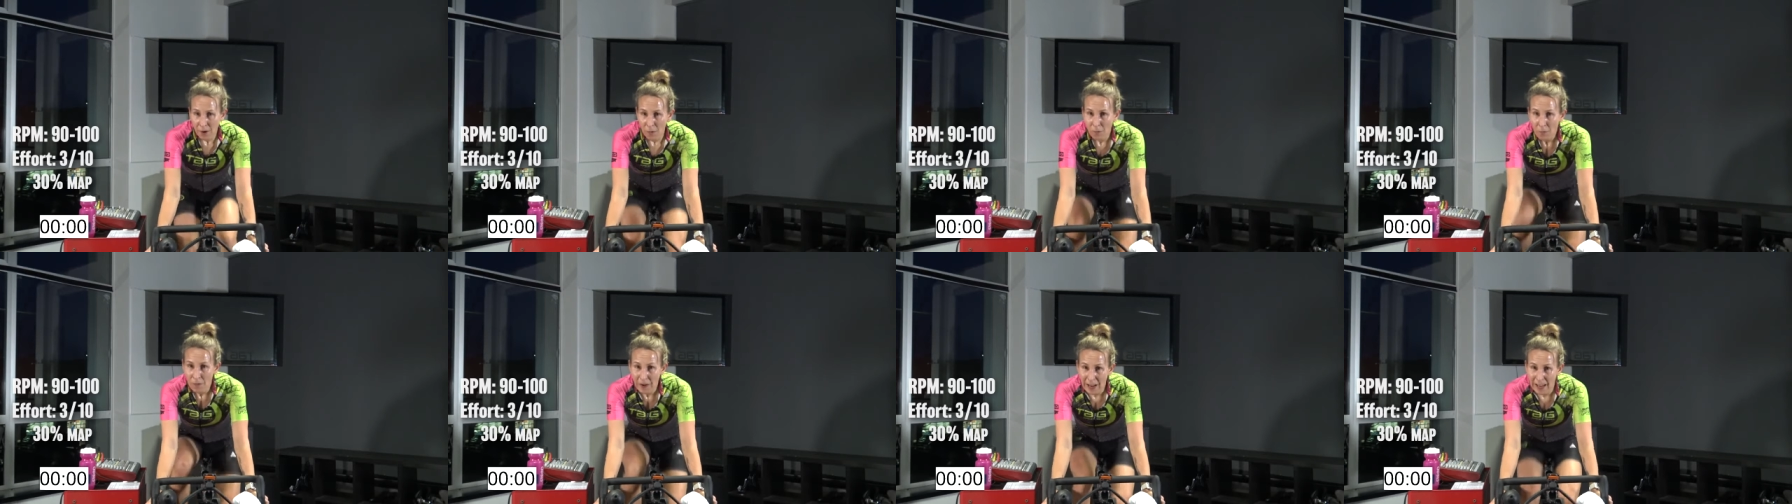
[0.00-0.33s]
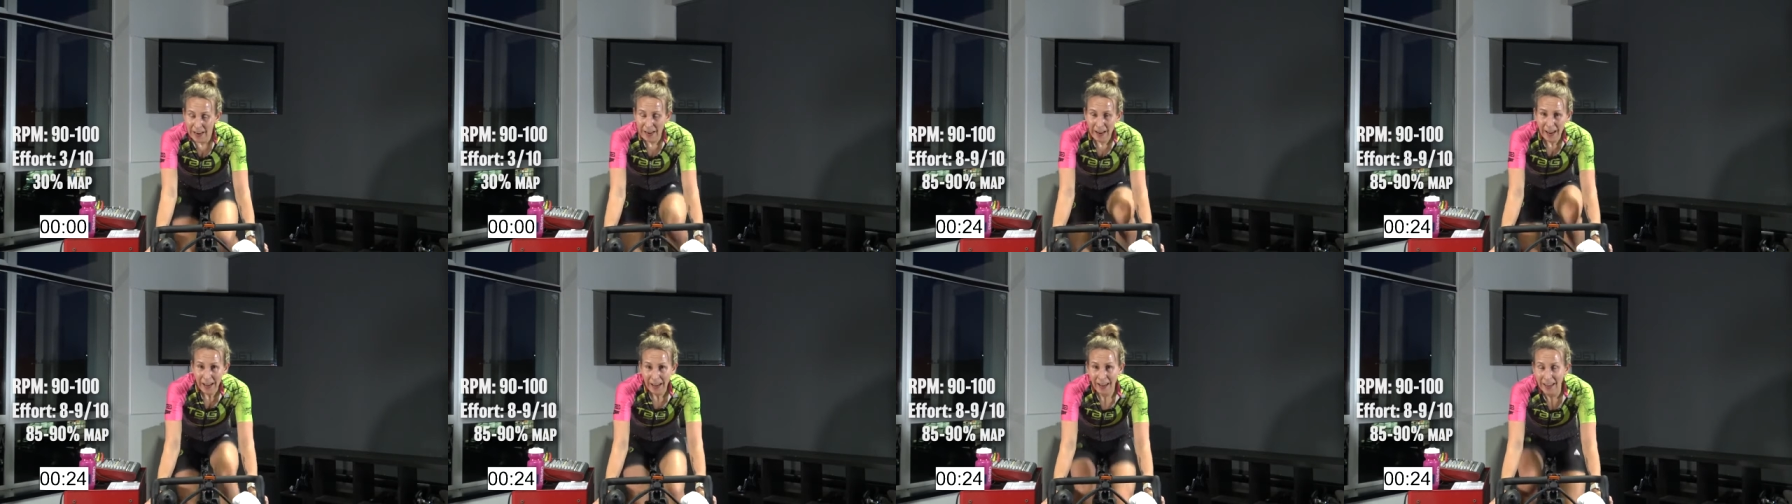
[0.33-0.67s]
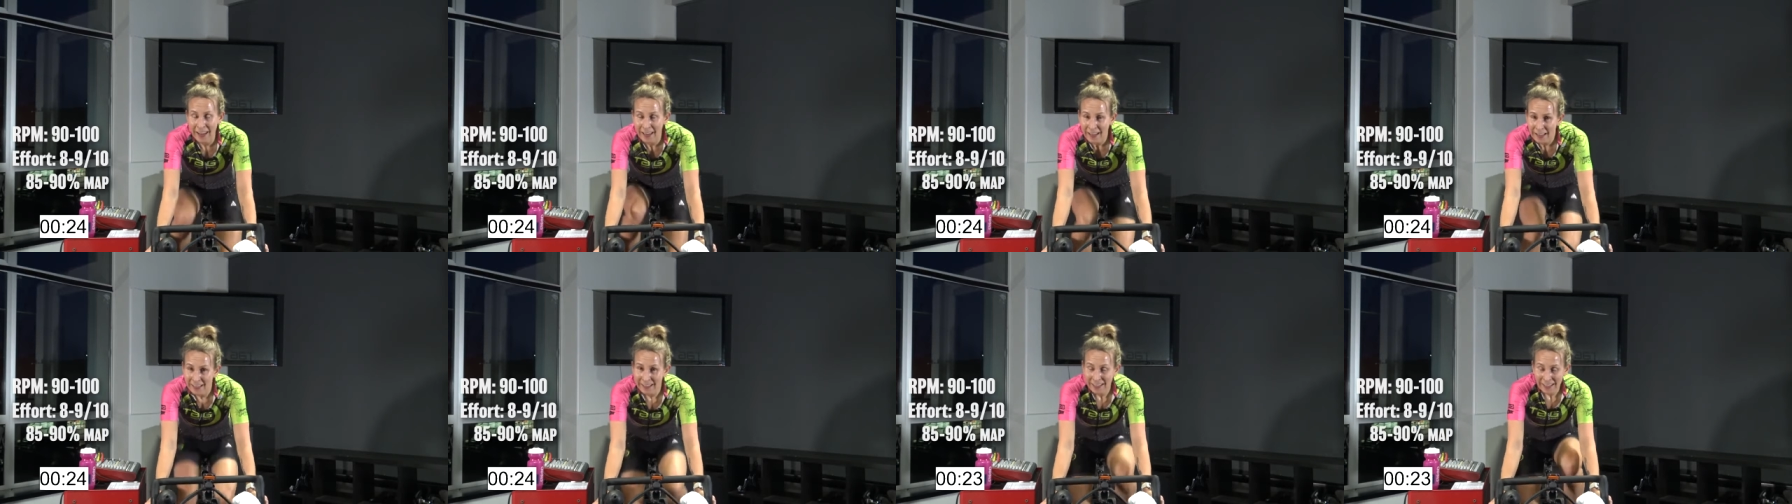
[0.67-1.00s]
1,
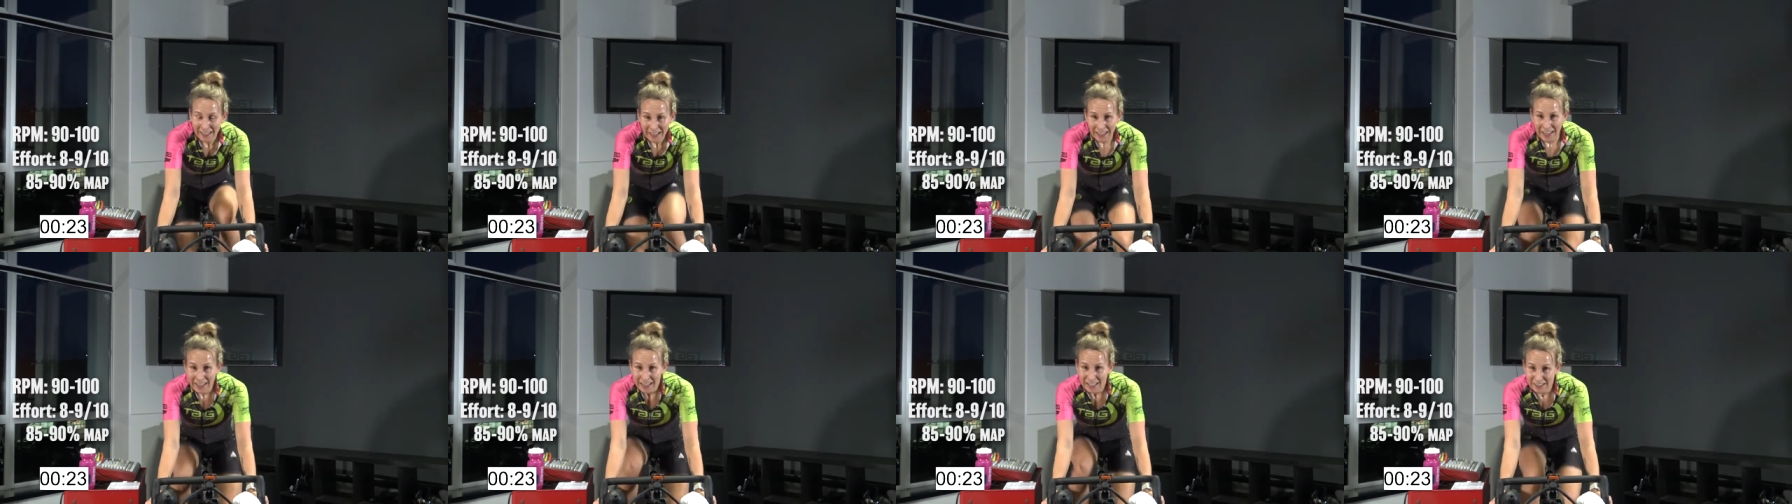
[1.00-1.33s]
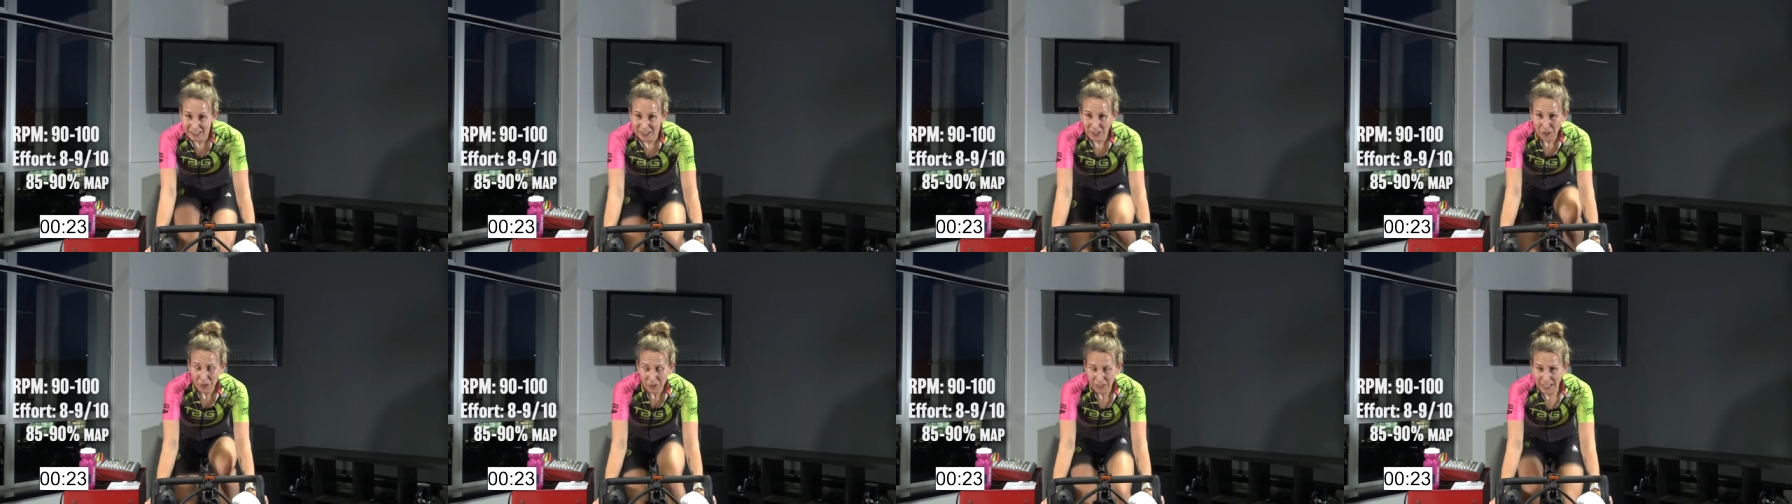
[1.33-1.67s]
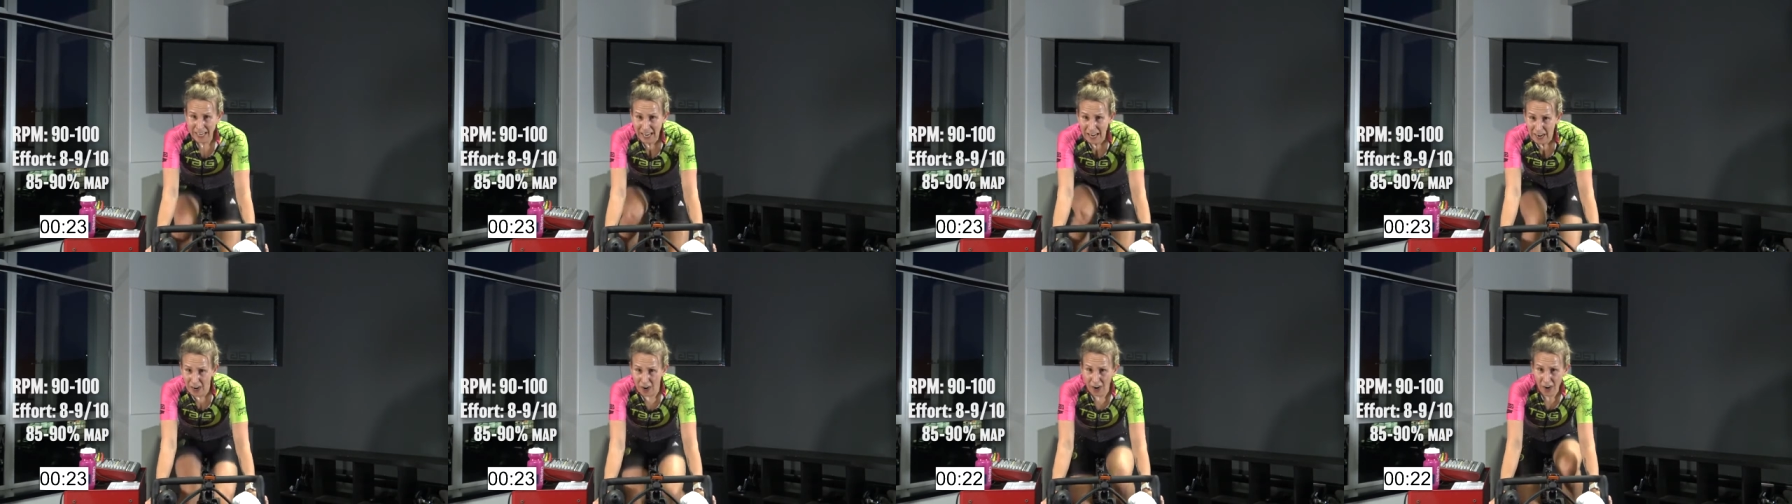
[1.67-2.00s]
let's go
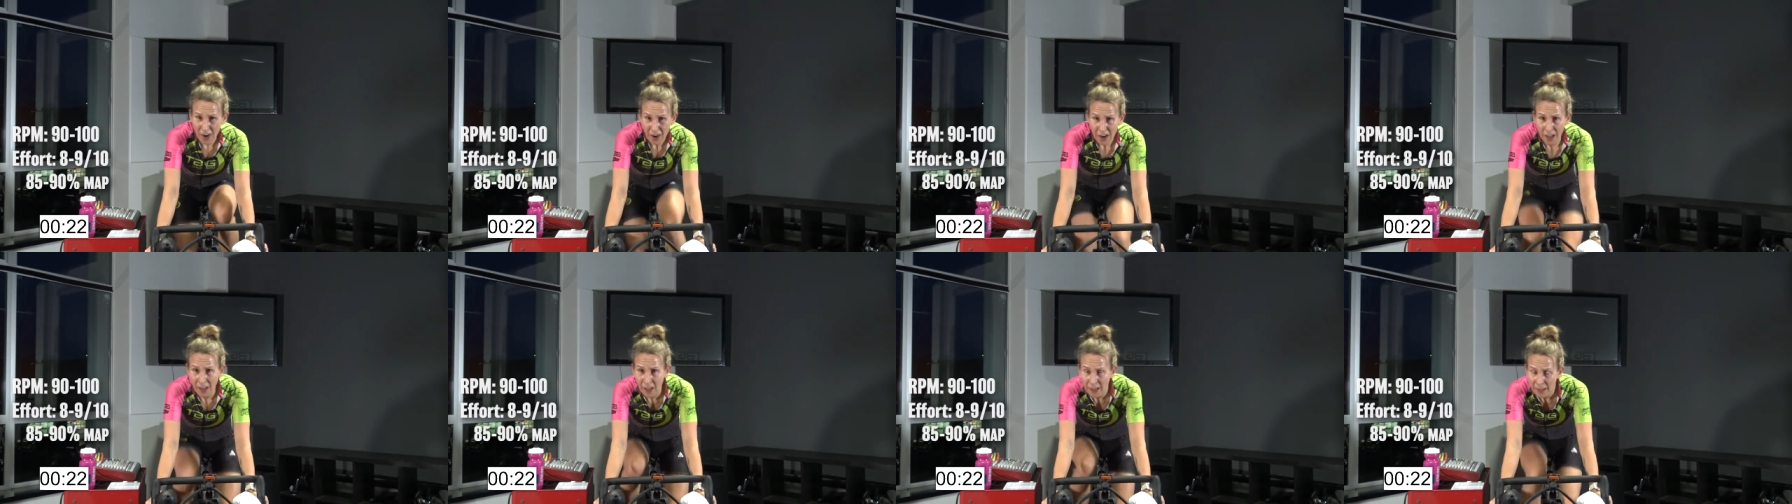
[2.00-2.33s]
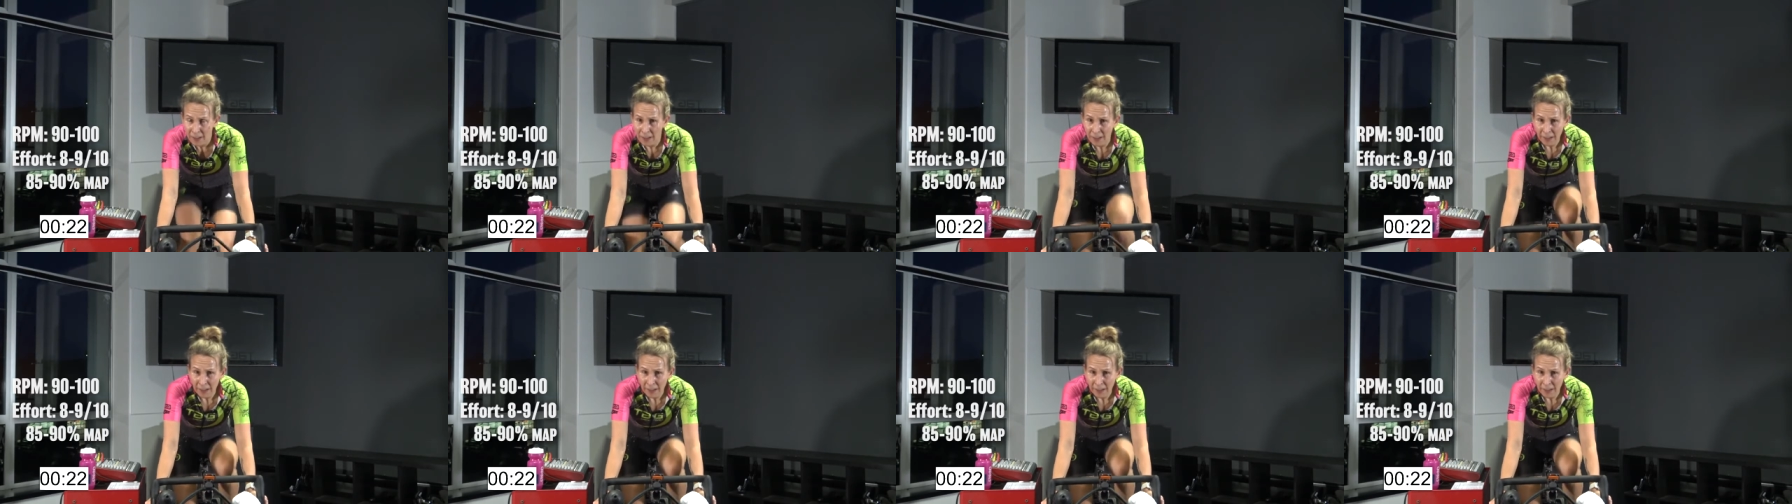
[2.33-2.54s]
get her.